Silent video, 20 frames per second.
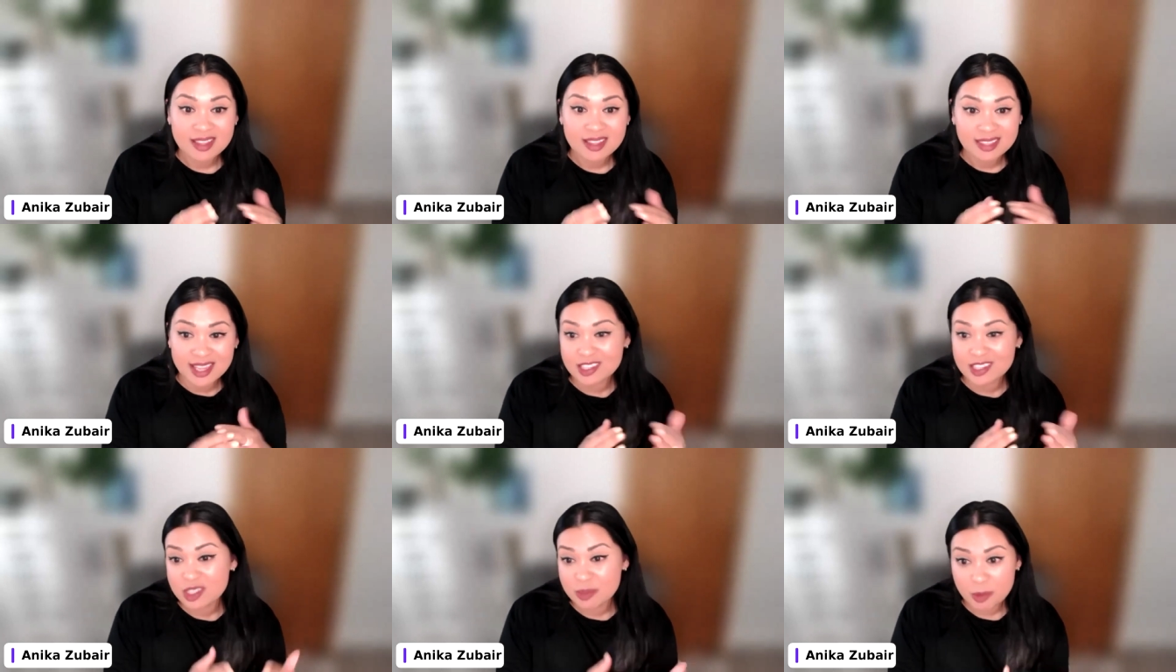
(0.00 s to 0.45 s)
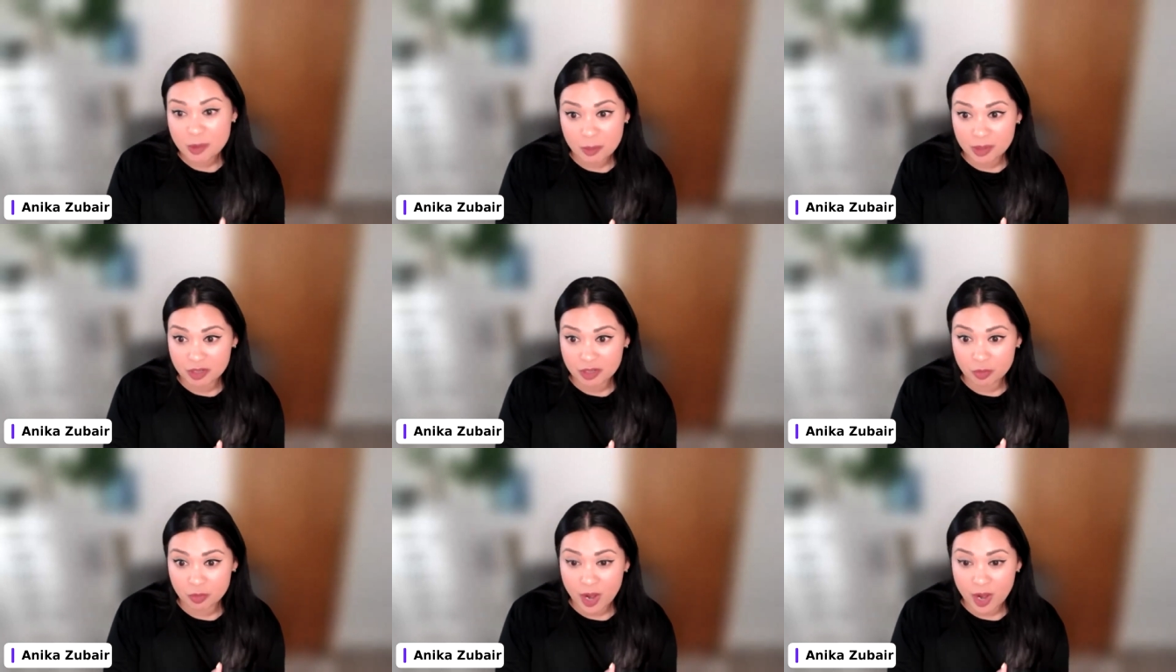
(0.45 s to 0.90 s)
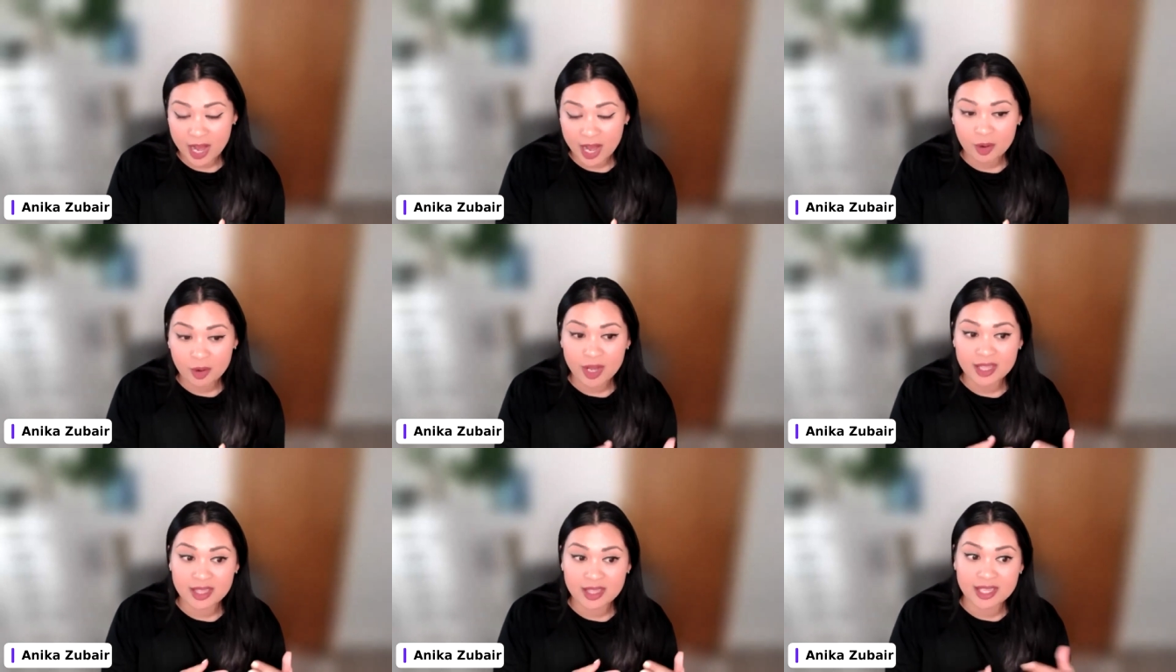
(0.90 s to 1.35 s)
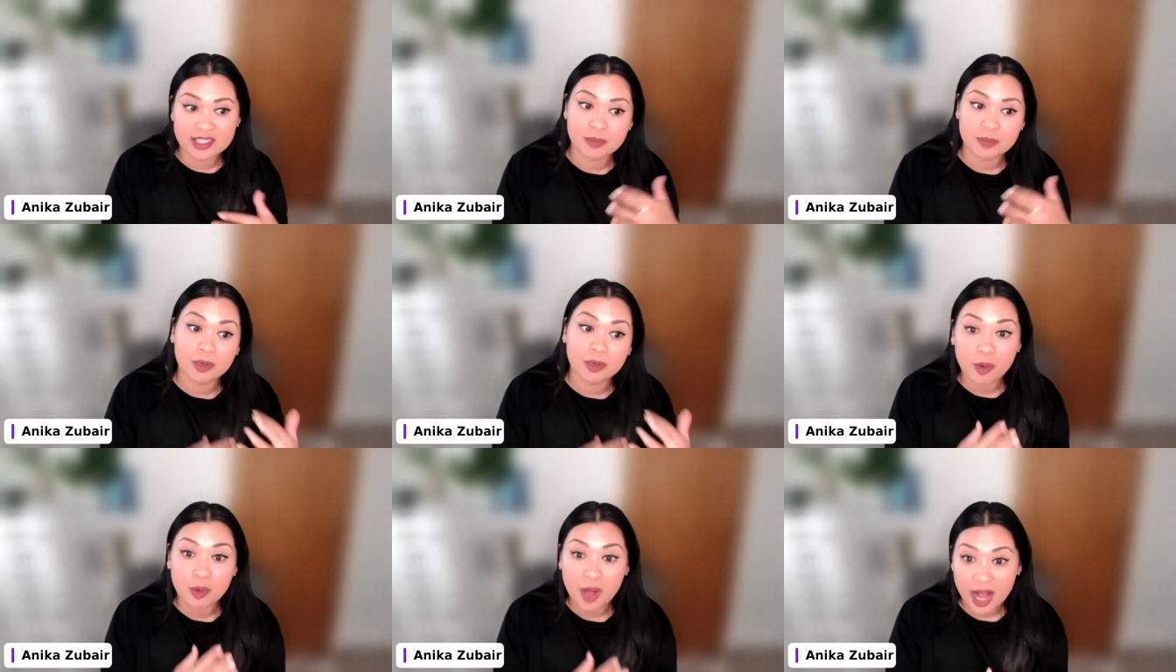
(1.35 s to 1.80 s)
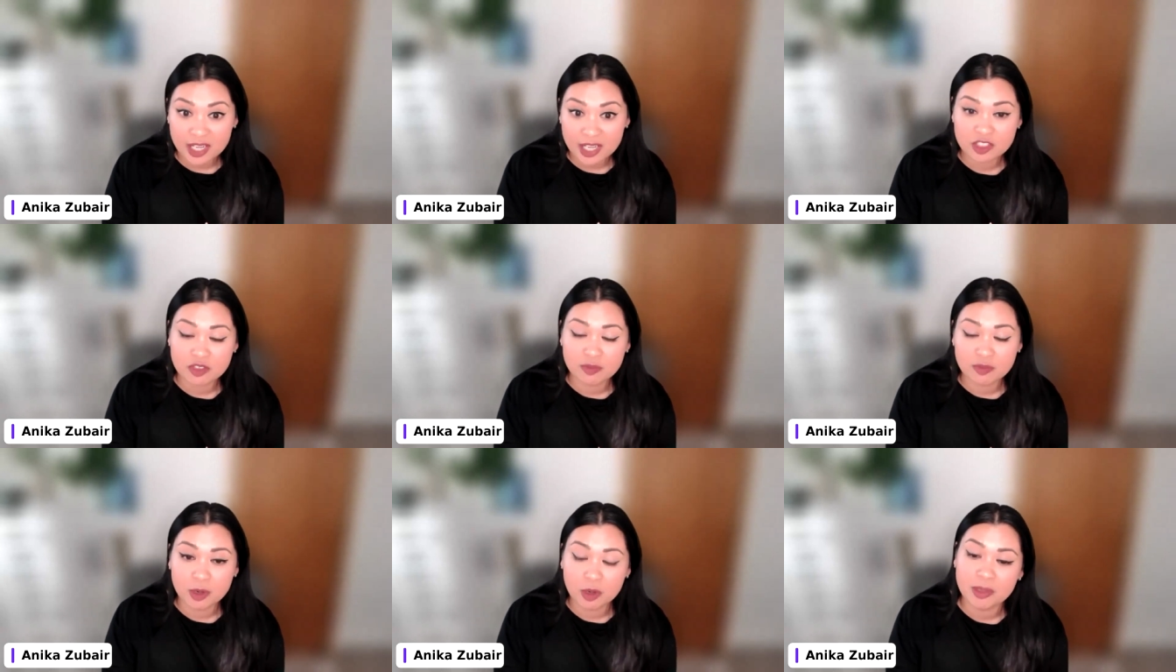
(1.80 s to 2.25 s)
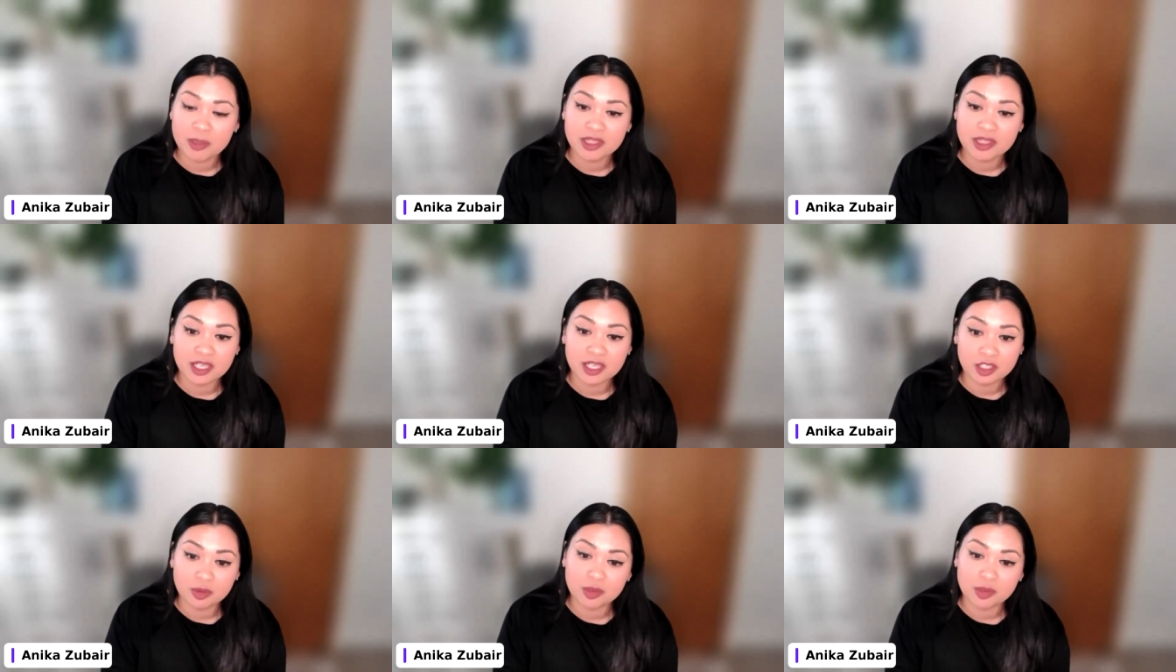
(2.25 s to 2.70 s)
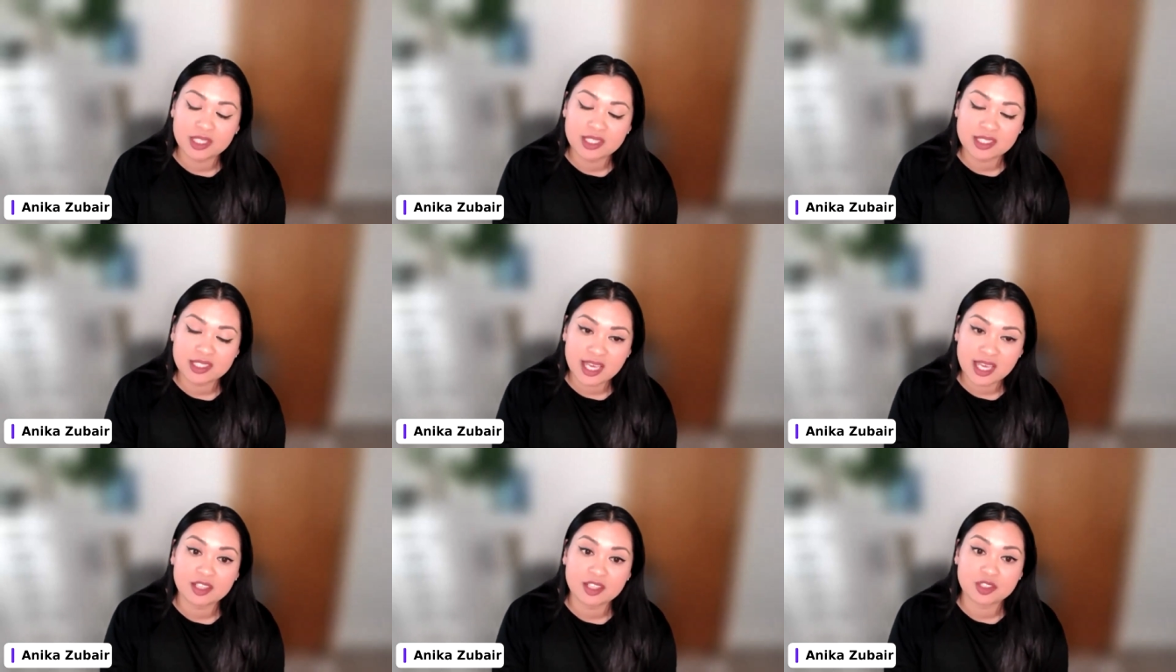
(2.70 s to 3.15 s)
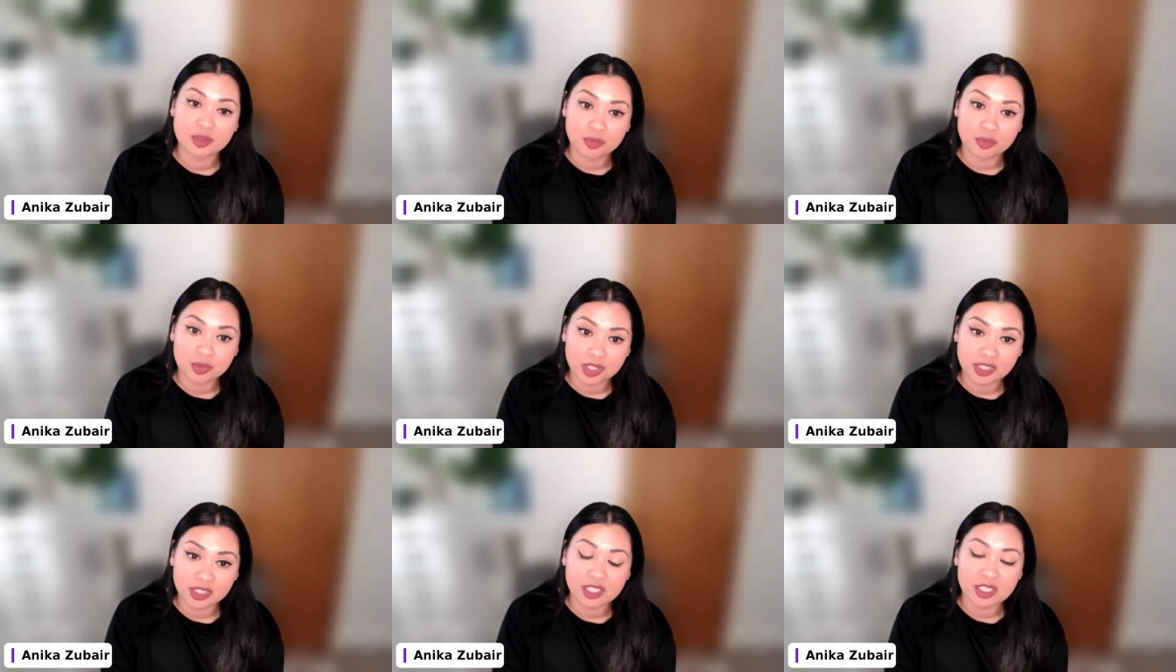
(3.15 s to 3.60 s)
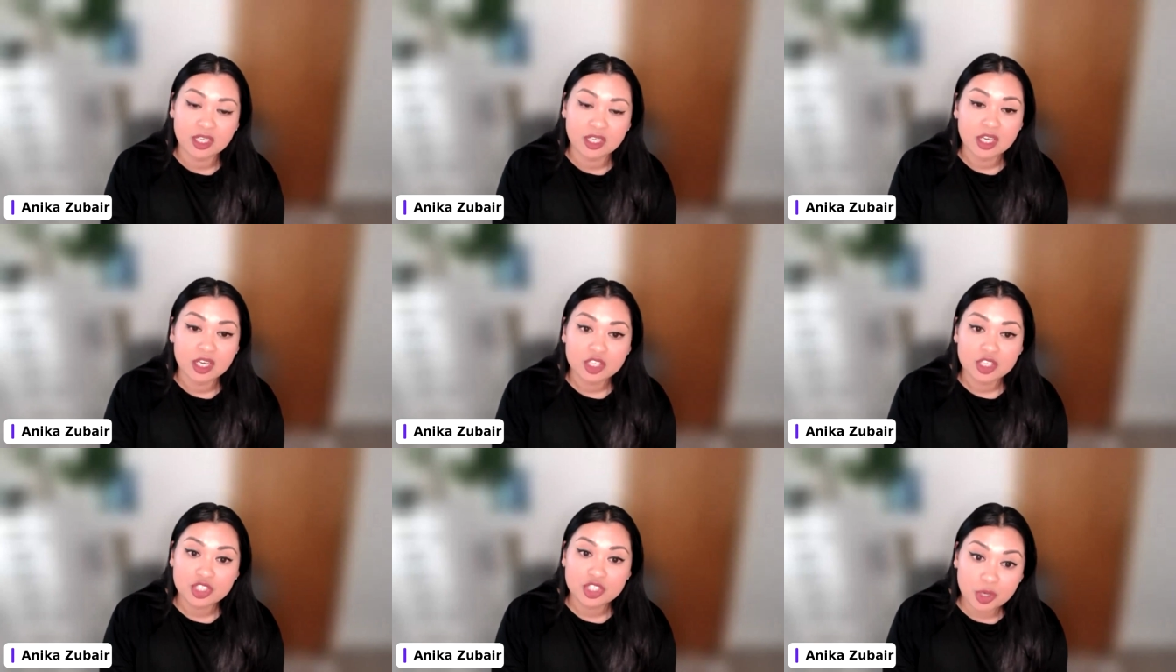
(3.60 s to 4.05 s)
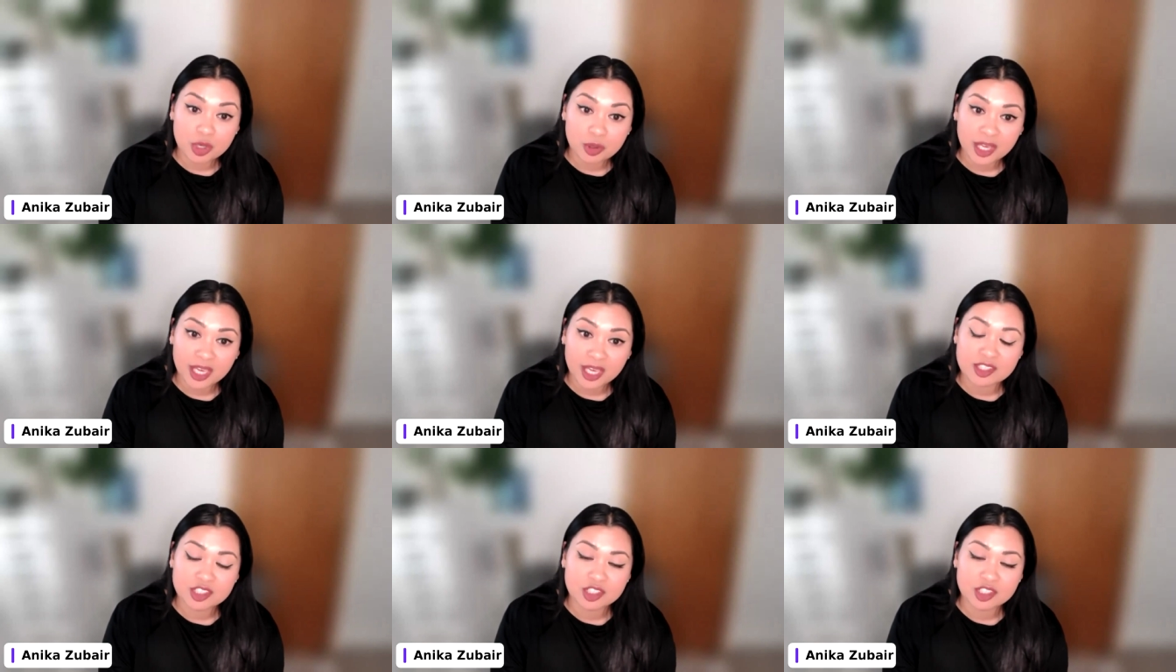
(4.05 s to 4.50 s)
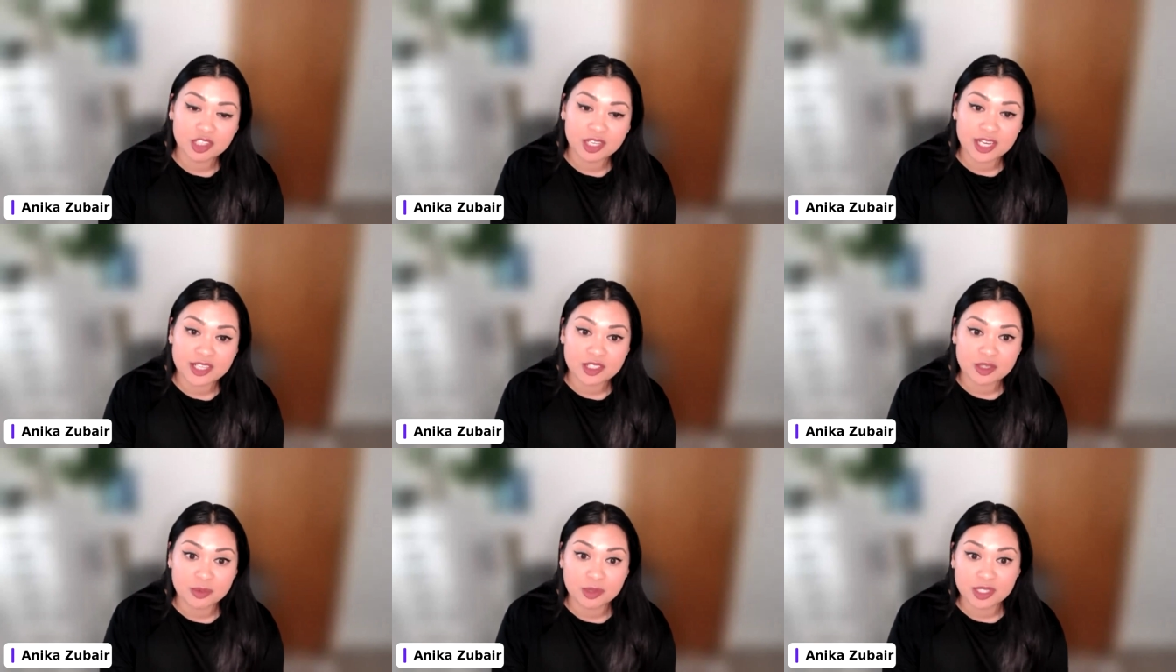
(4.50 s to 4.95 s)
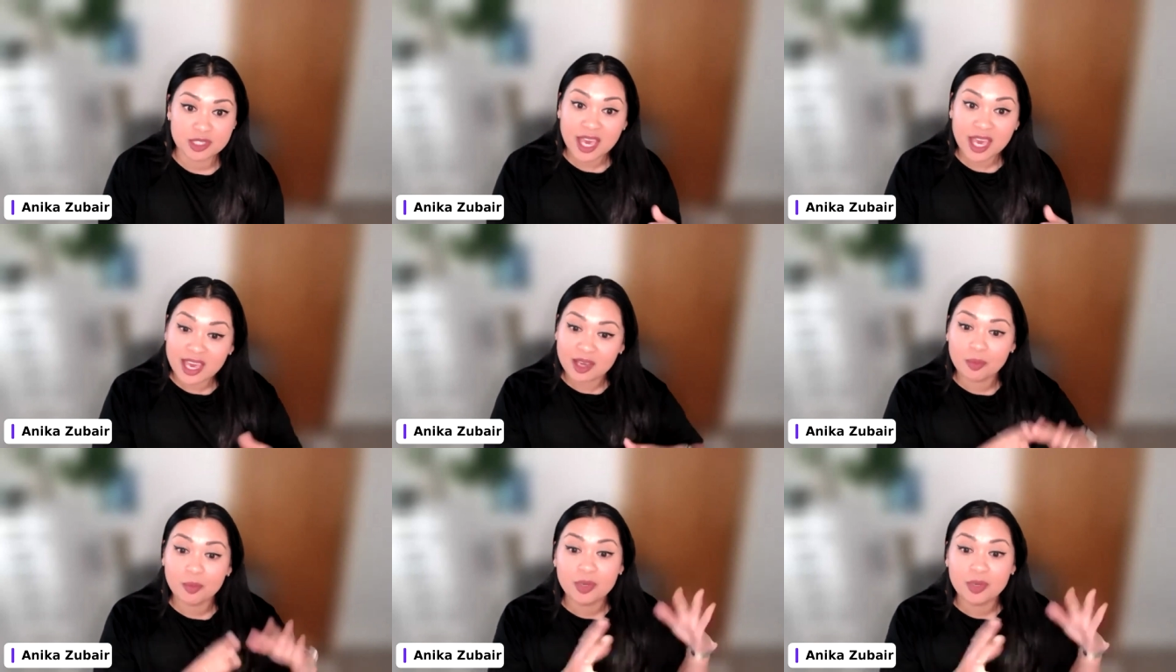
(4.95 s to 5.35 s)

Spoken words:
That's a moment of wow. And that's a proactive moment that you can take to really showcase to your customers, hey,